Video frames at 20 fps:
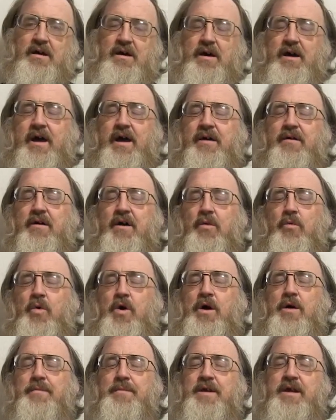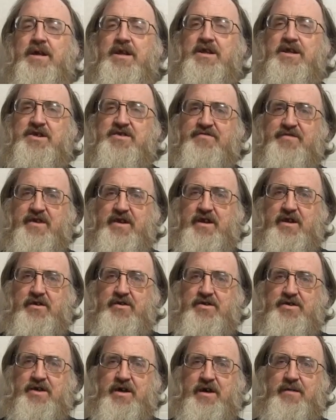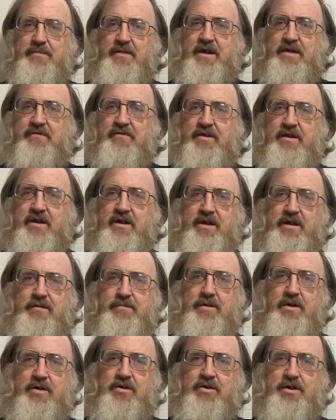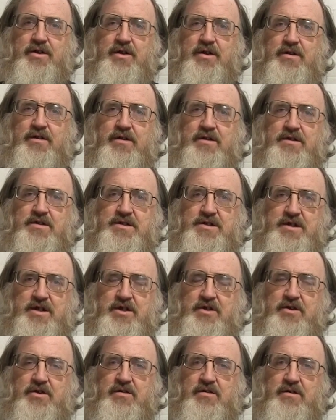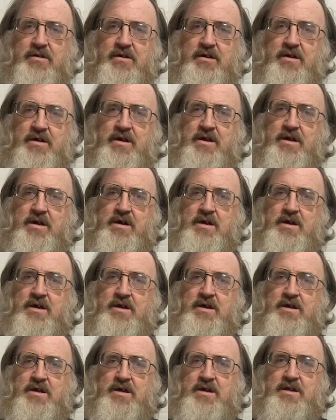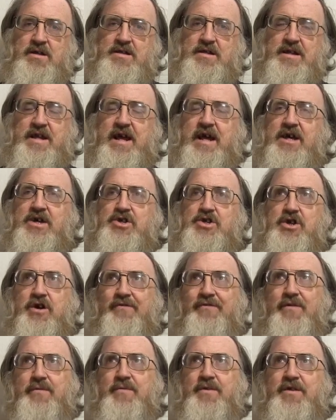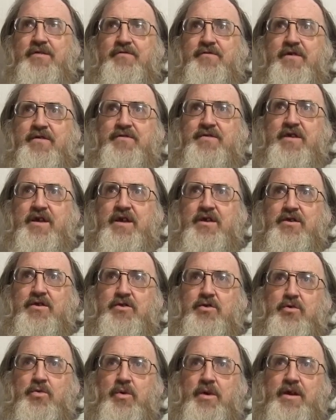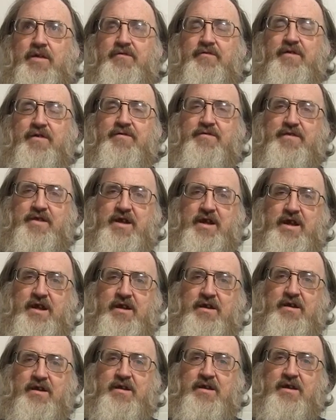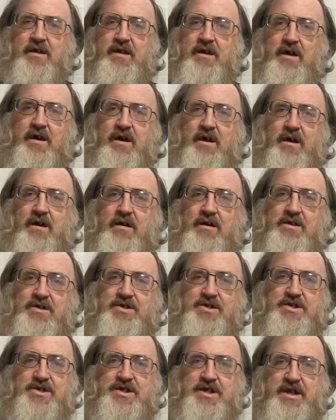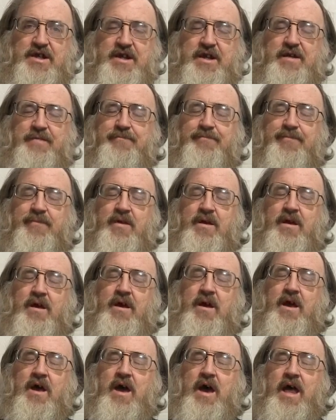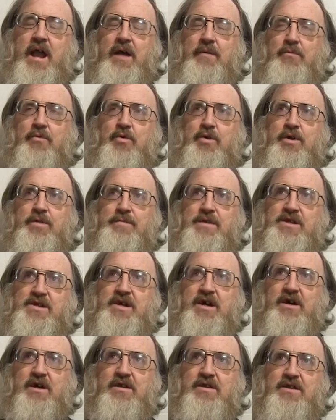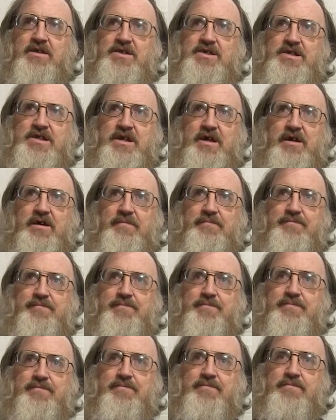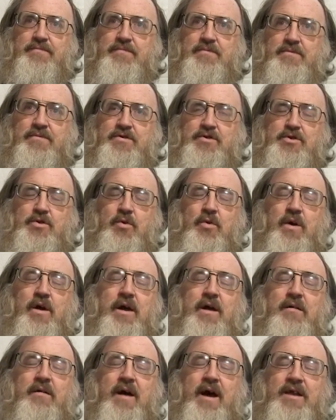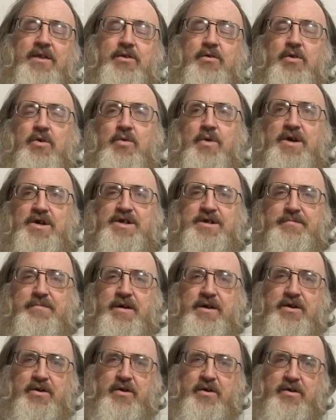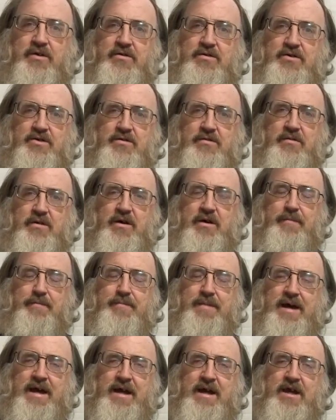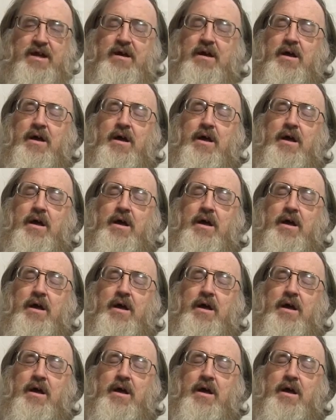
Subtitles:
Hi, and welcome to Gindy's videos. I'm David E. McClendon, Sr. Today is November the 15th, 2015. It's a Sunday. And I'm going to be telling this story at the request of my daughter, Maggie.